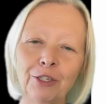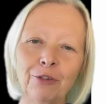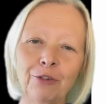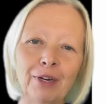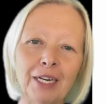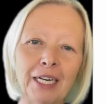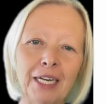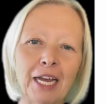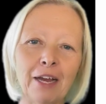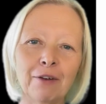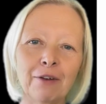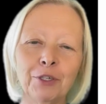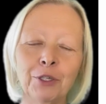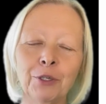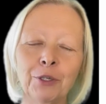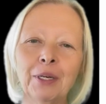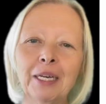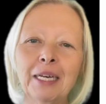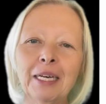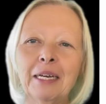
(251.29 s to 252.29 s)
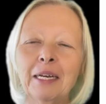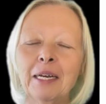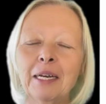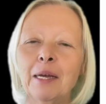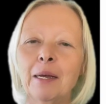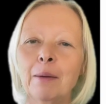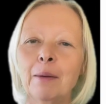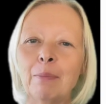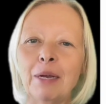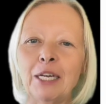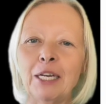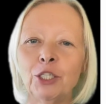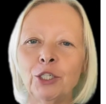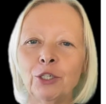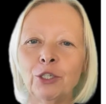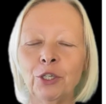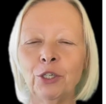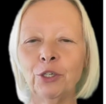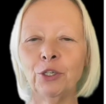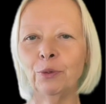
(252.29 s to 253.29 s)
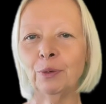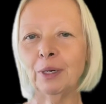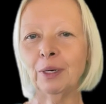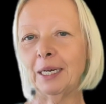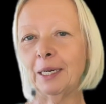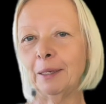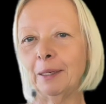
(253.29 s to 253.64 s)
You really have to make sure you